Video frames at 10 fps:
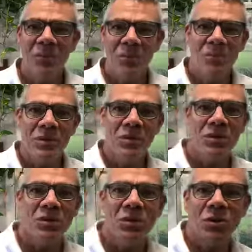We'll be doing
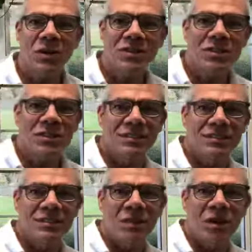your questions
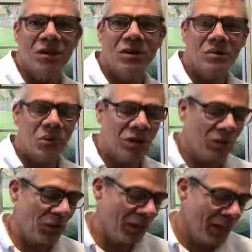tomorrow. Good morning,
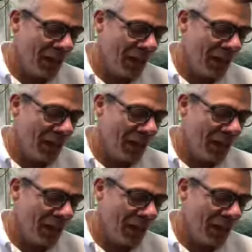one.